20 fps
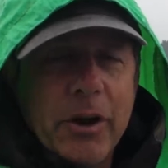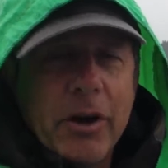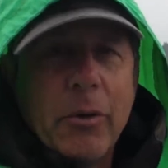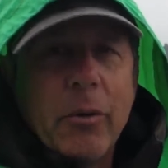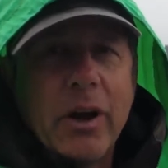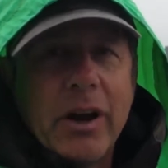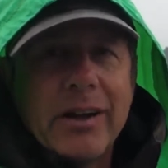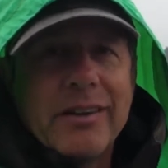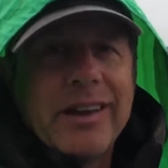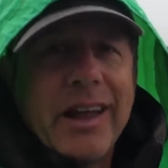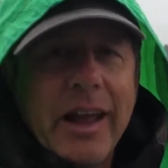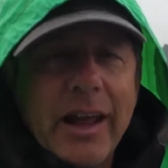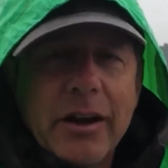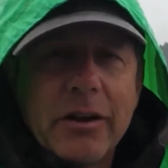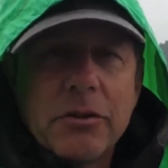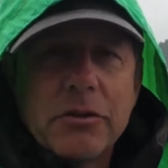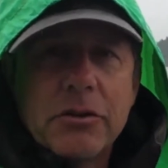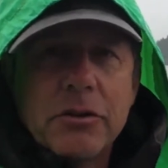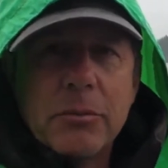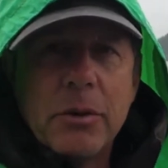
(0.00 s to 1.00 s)
We don't want to
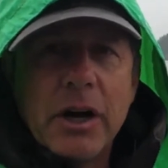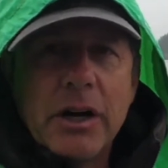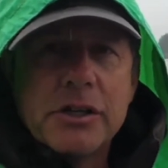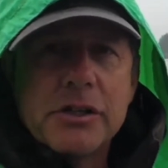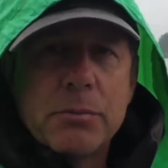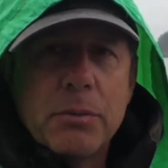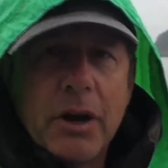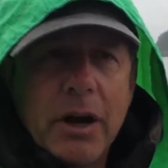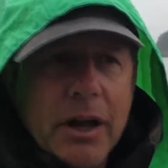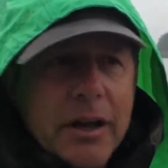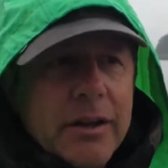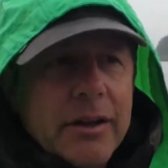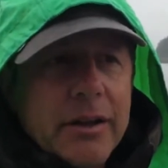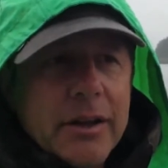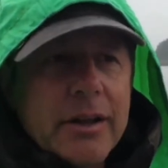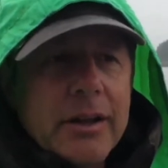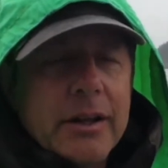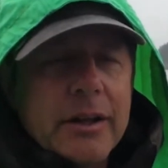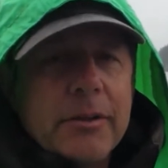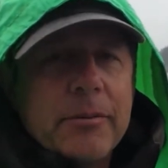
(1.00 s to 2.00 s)
tangle too much, but
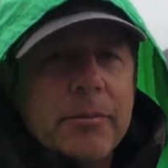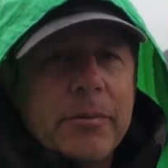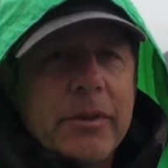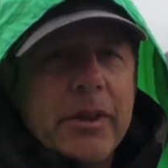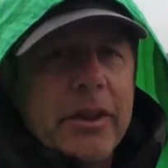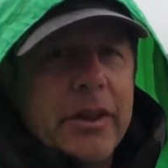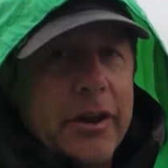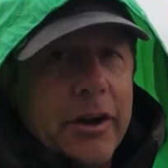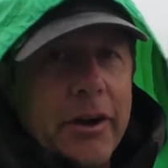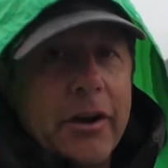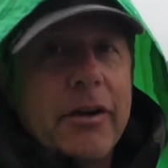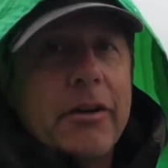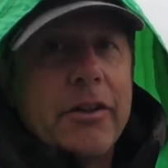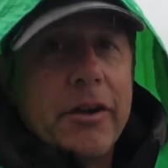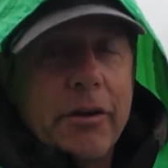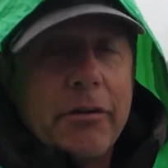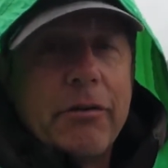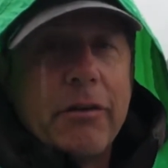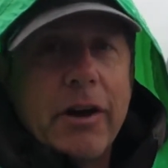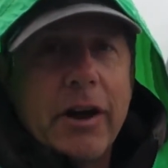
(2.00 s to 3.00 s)

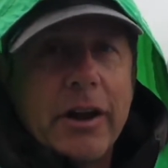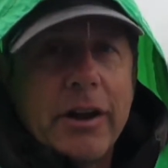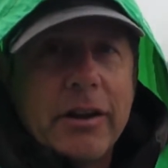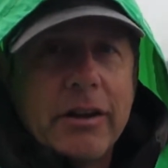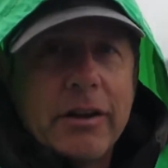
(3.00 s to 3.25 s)
they're fun.